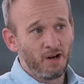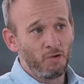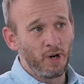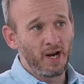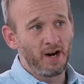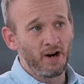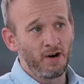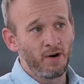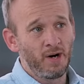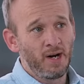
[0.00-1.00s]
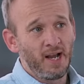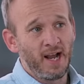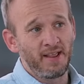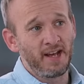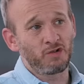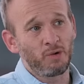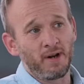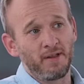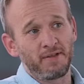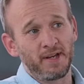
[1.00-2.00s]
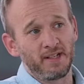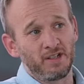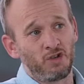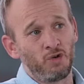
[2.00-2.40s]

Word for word: where, and that's one of the things.